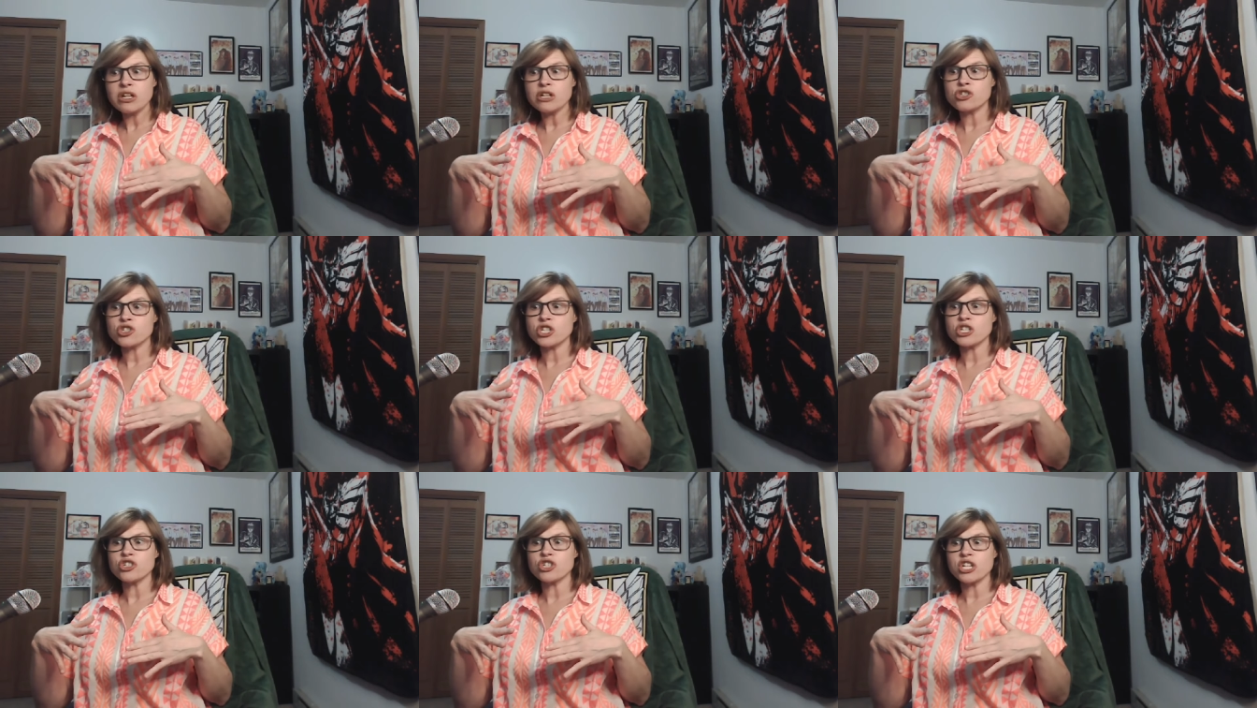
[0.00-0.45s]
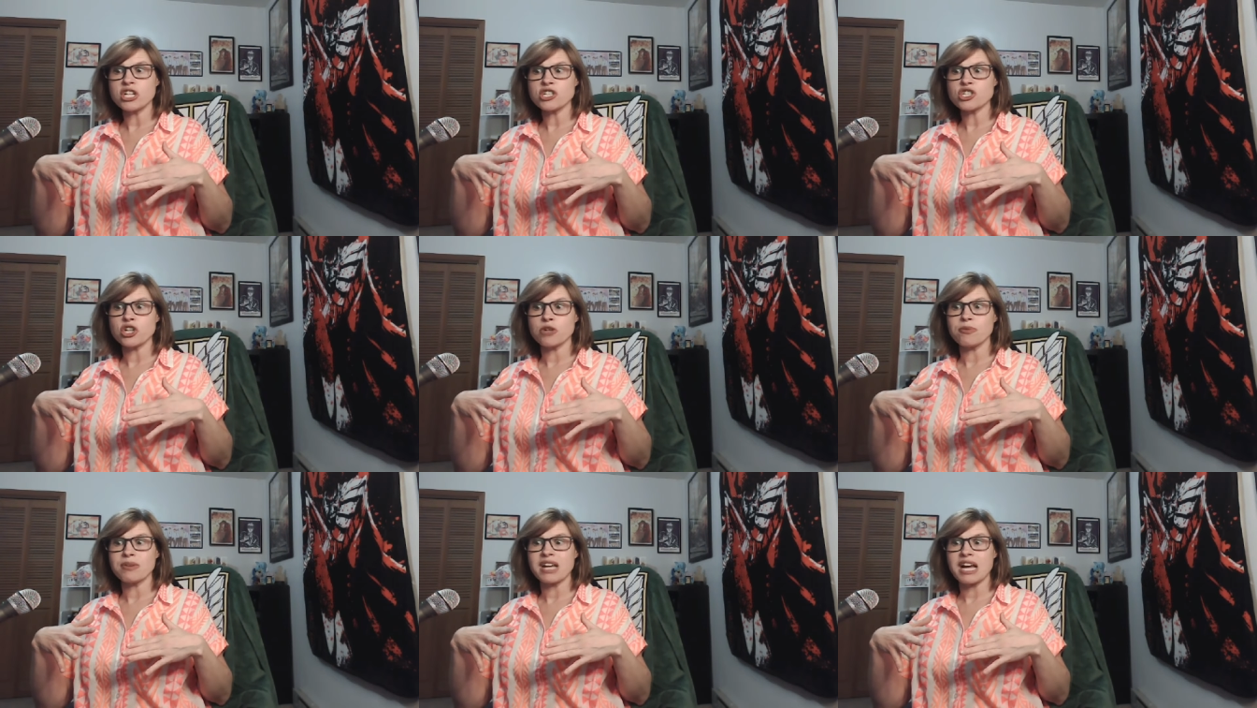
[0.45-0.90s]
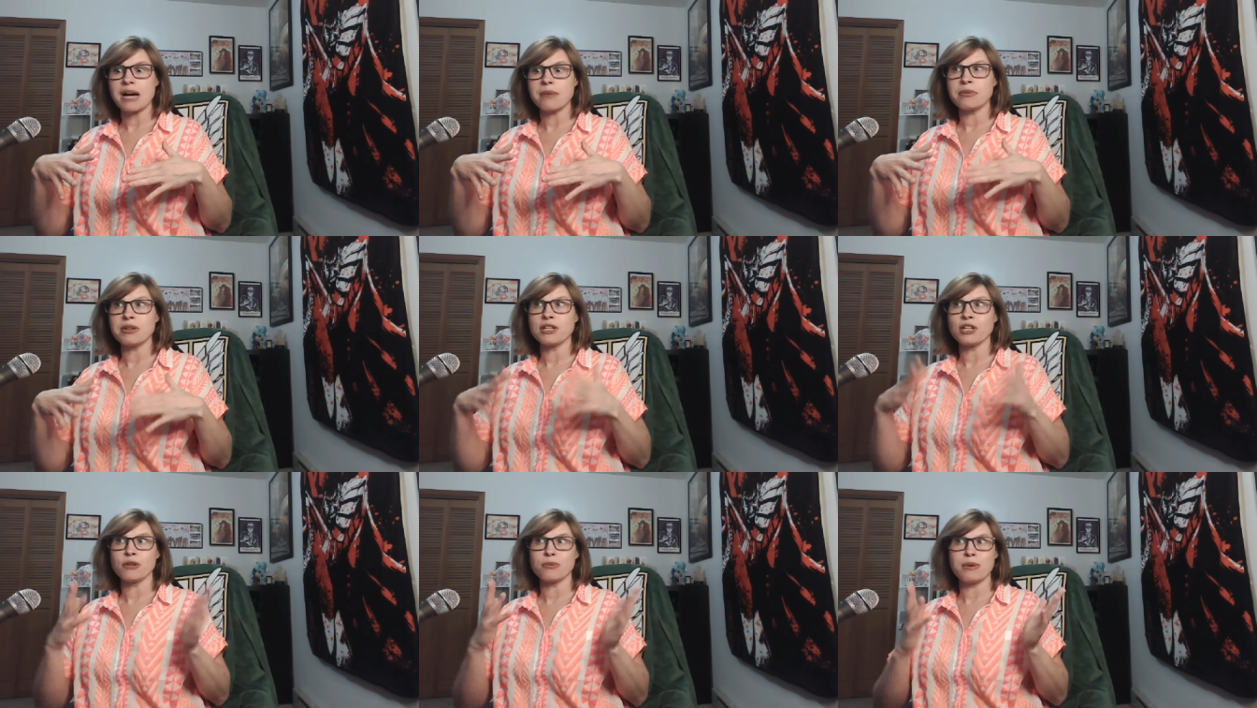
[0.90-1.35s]
Shinchingcho become
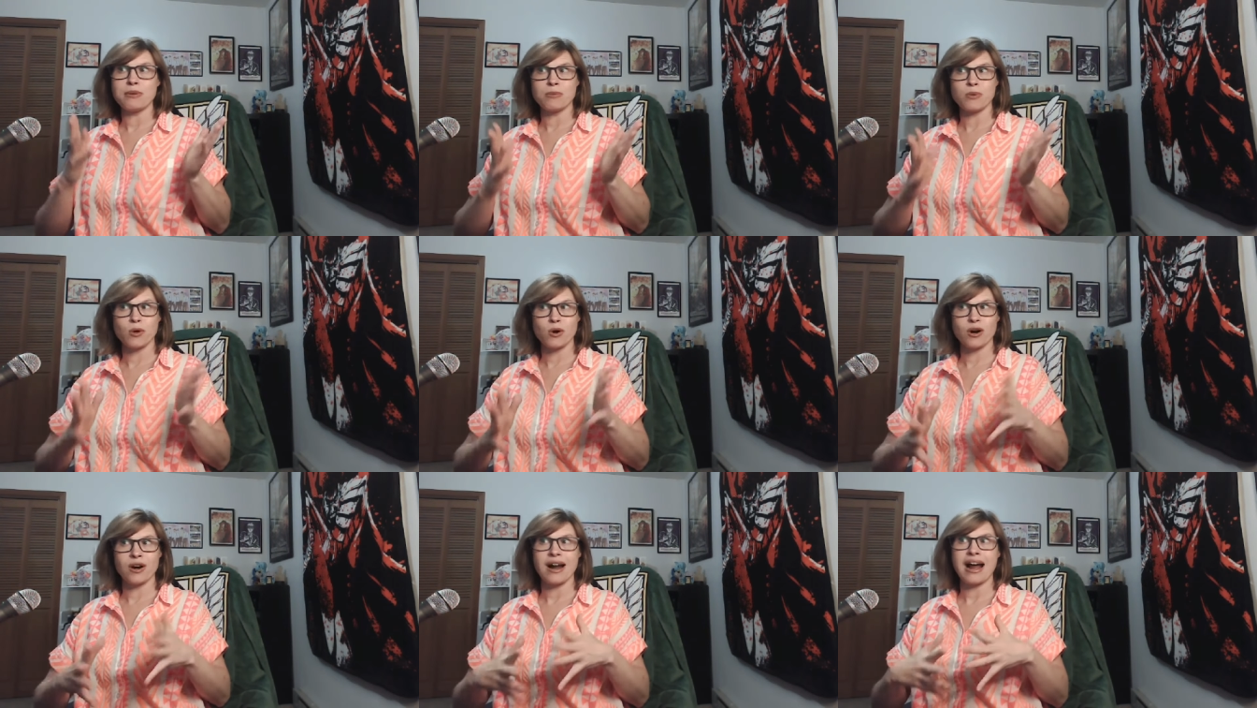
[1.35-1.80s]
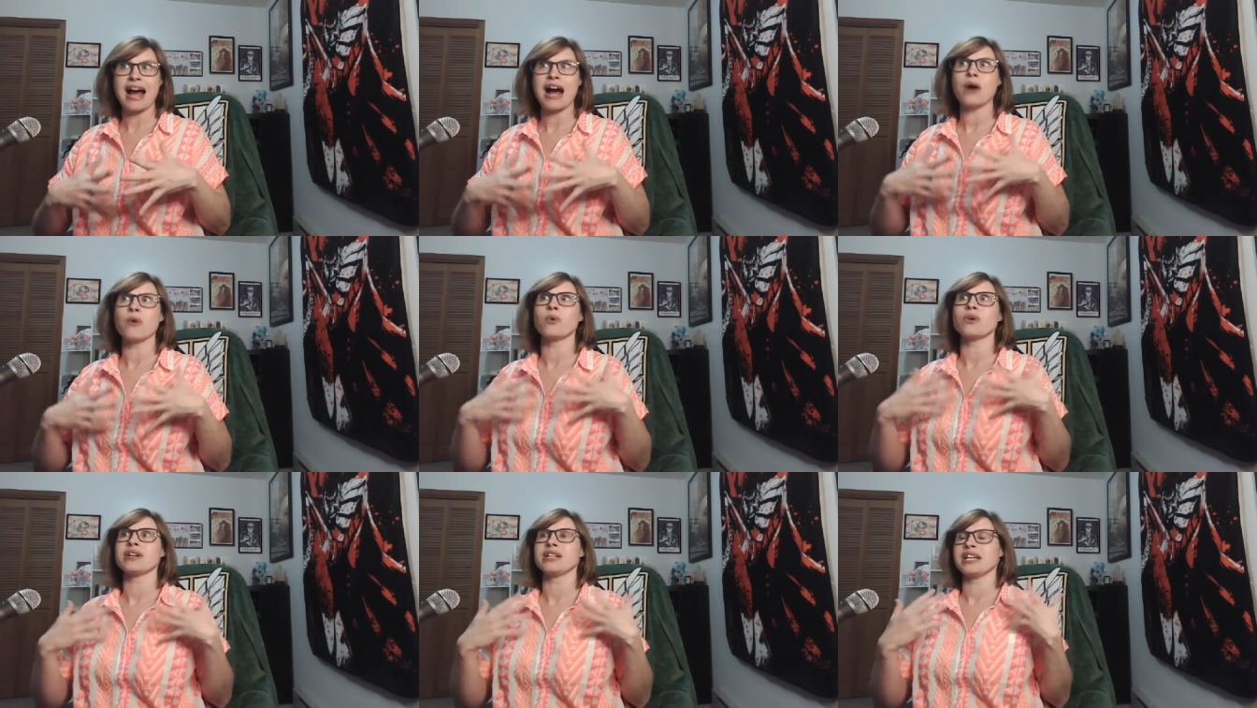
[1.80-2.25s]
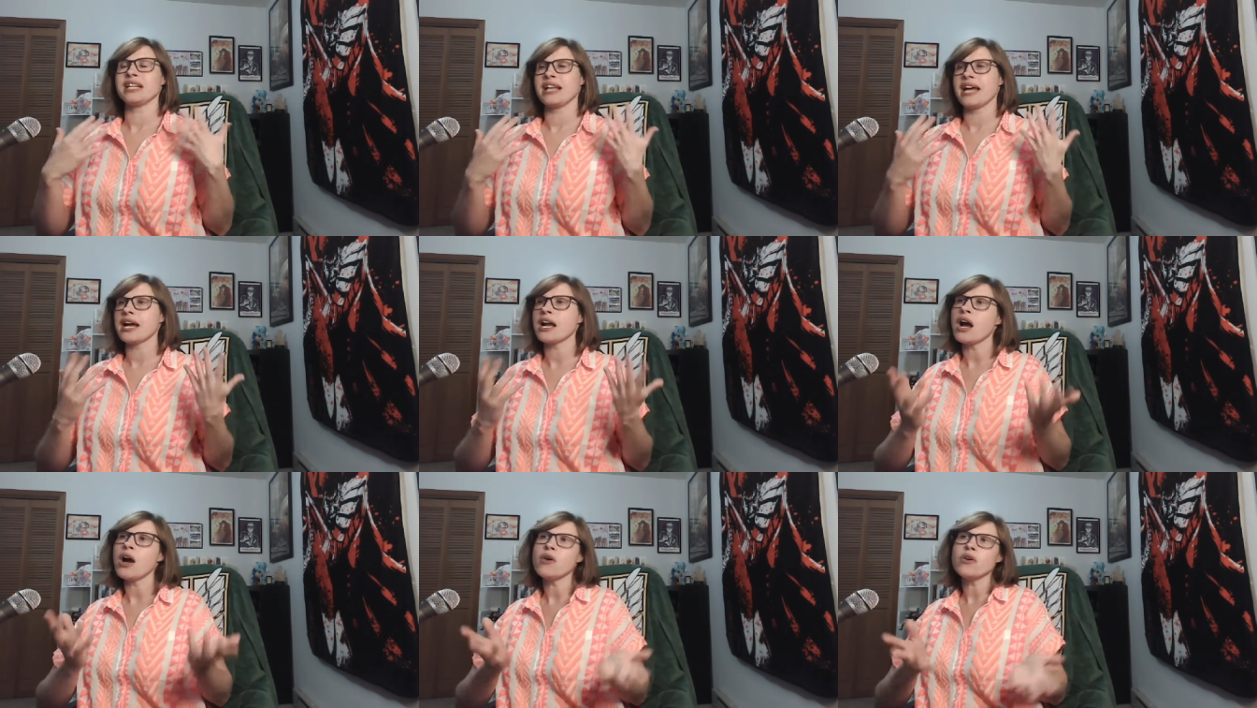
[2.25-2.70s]
a little bit more outwardly
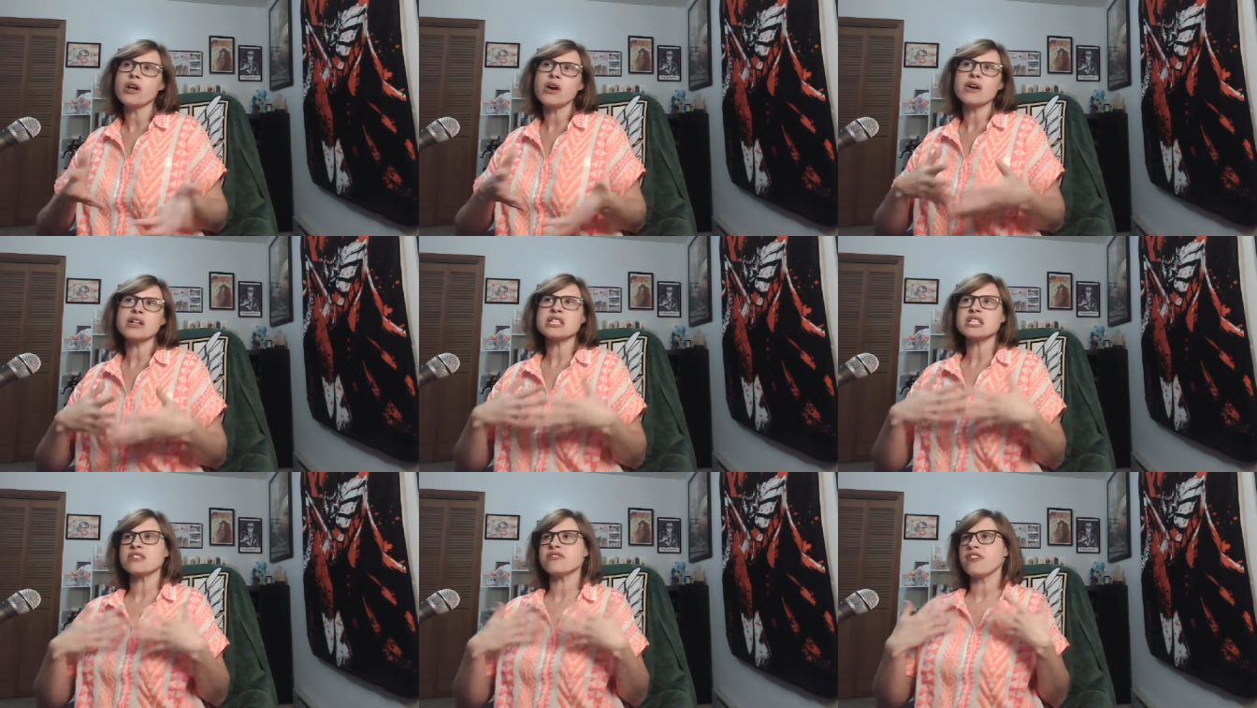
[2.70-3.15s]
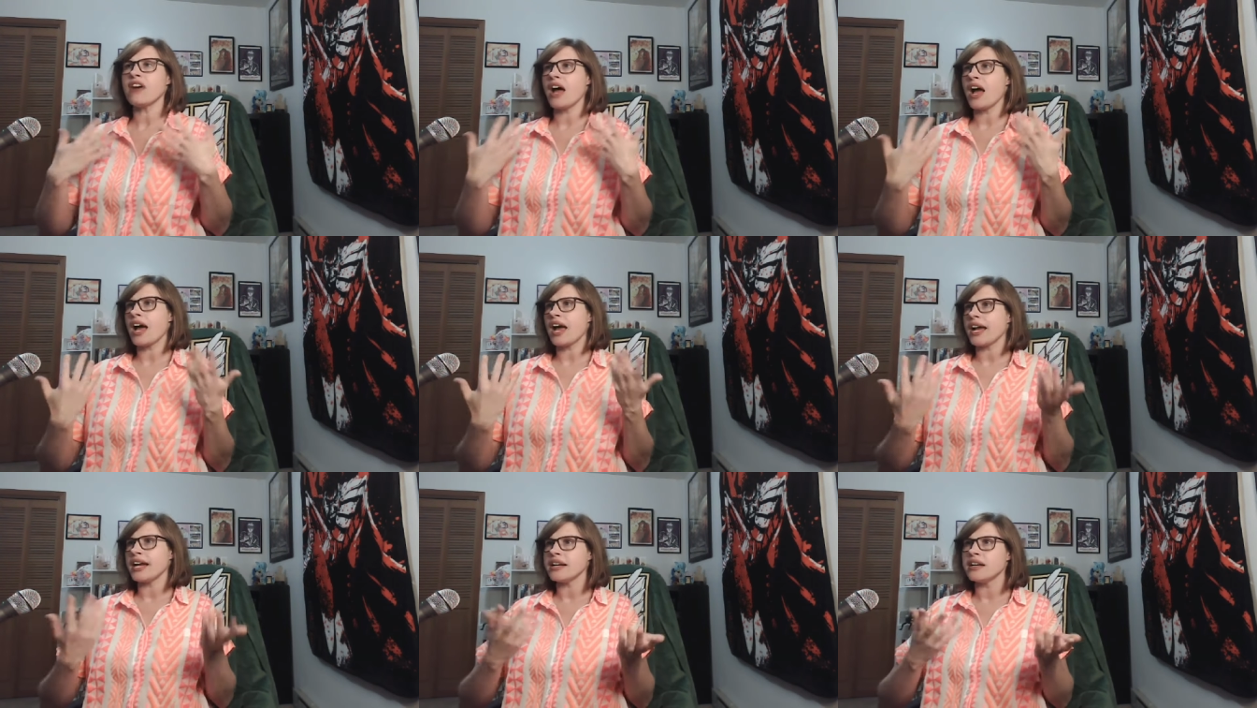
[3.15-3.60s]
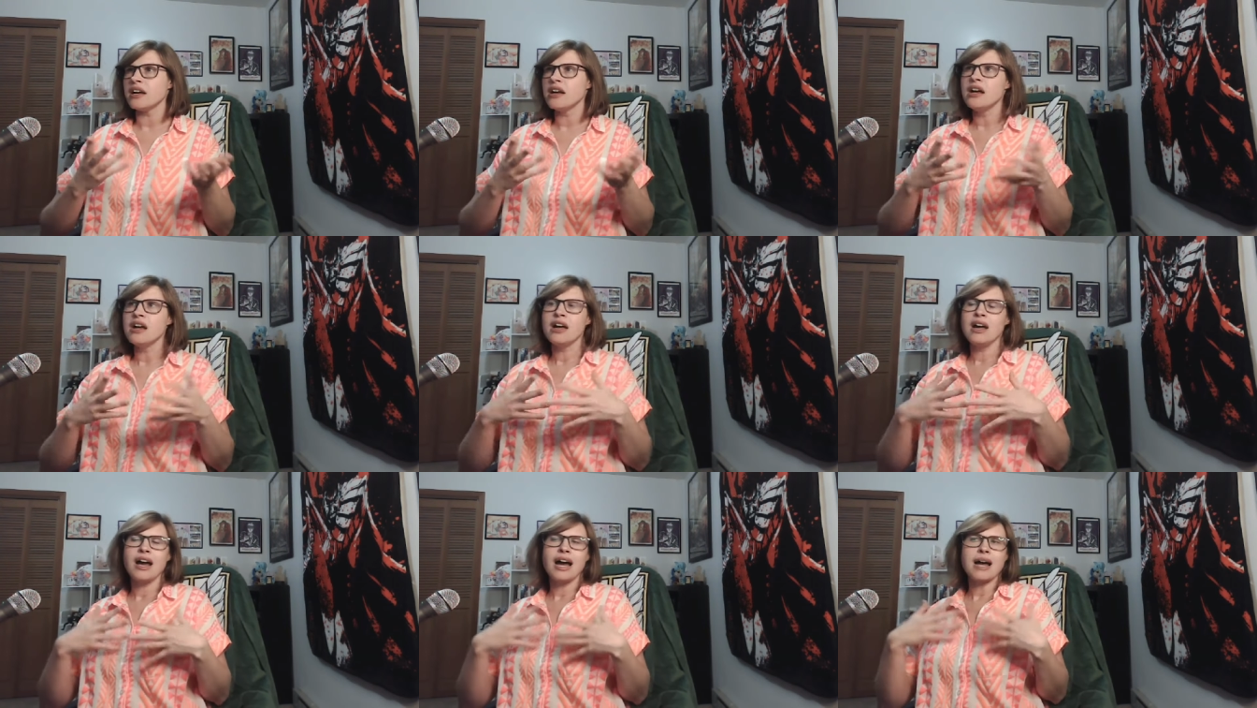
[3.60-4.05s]
like, oh, no, it's fine.
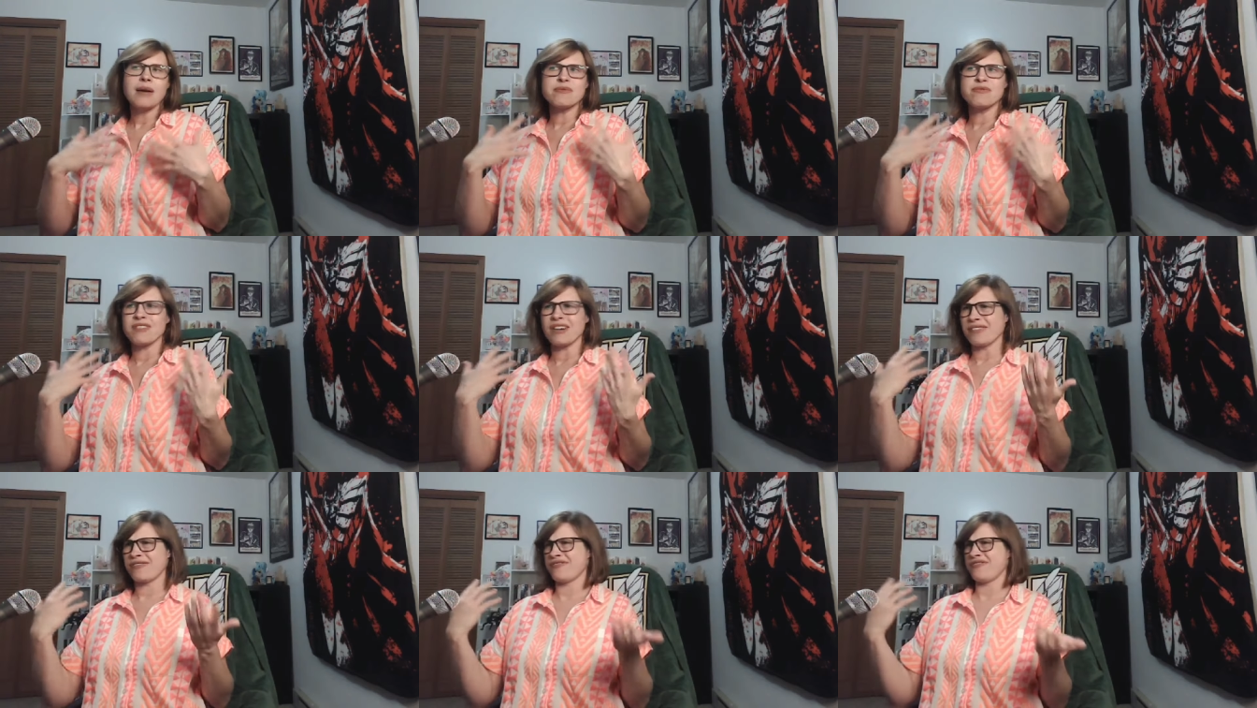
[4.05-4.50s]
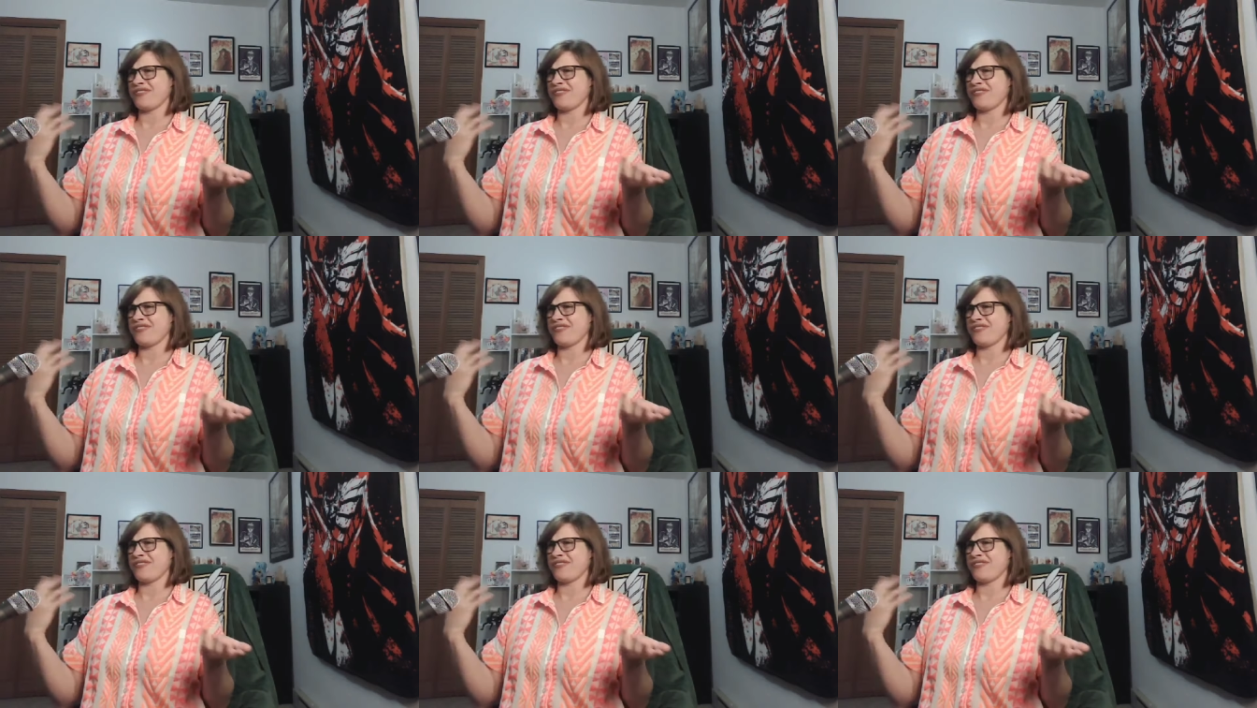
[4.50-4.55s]
I'm,